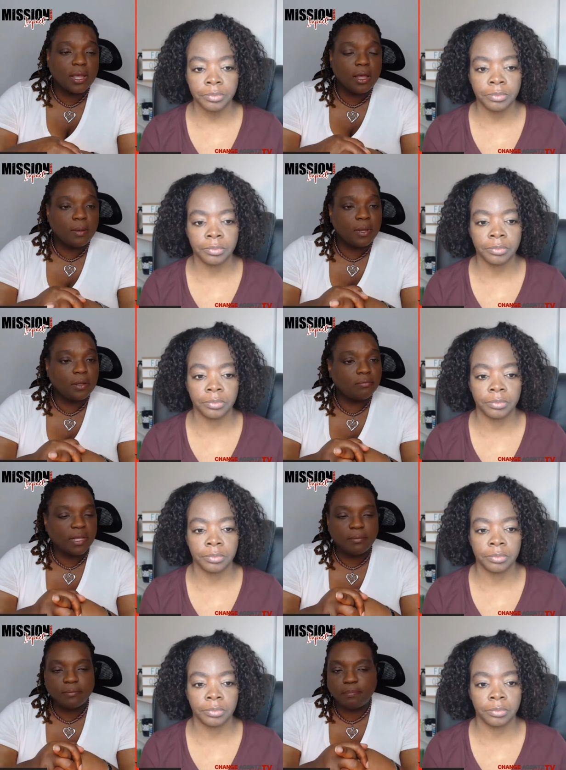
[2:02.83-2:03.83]
Speaker 1: um,
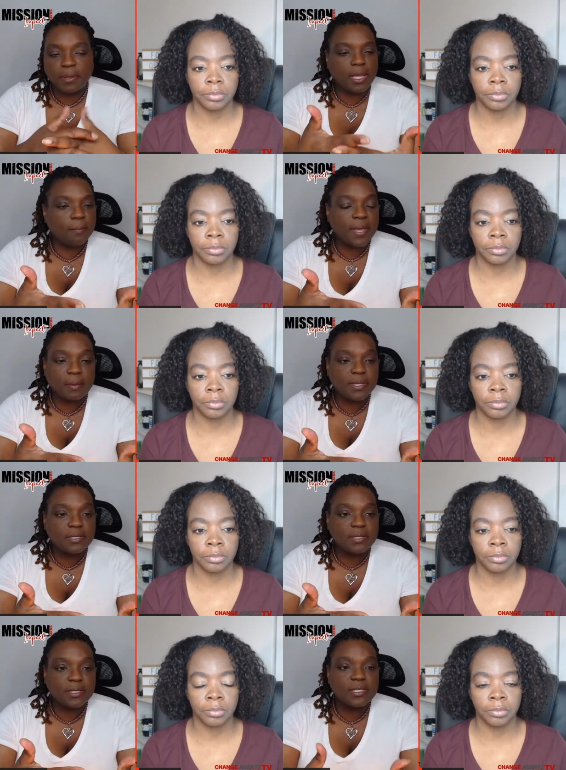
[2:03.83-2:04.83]
impact
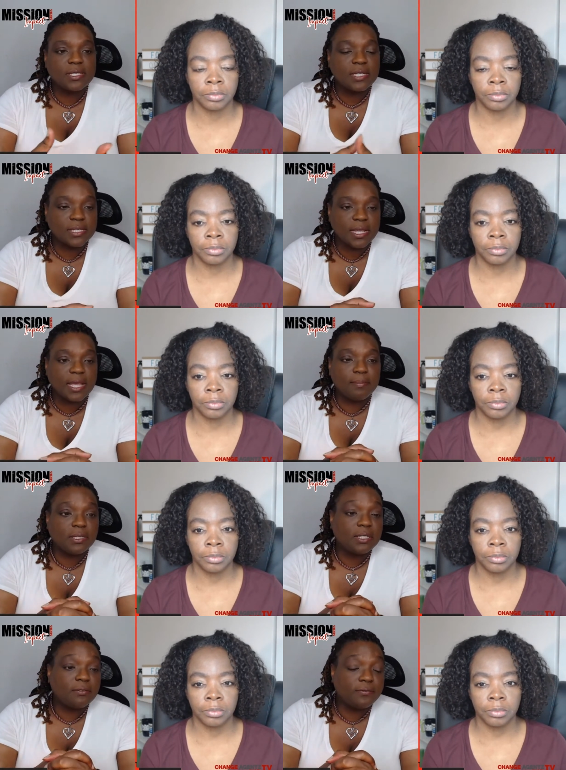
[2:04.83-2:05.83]
businesses to design,
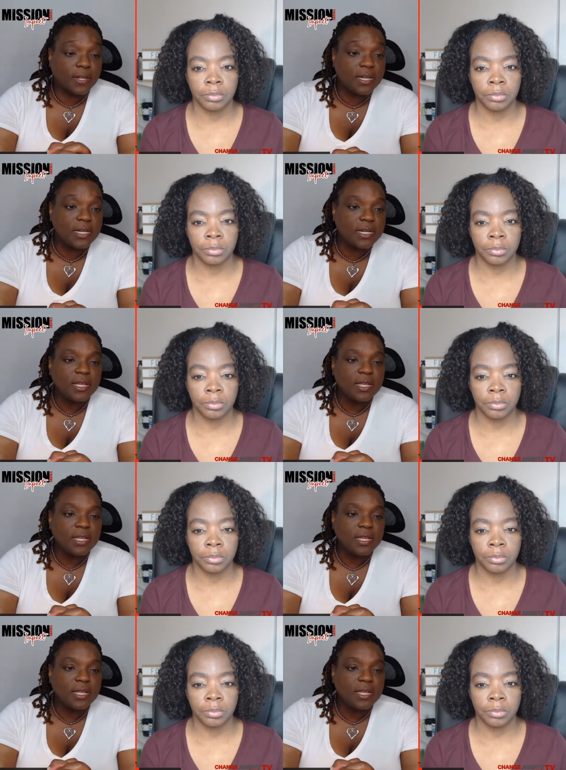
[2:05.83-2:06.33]
build, and fund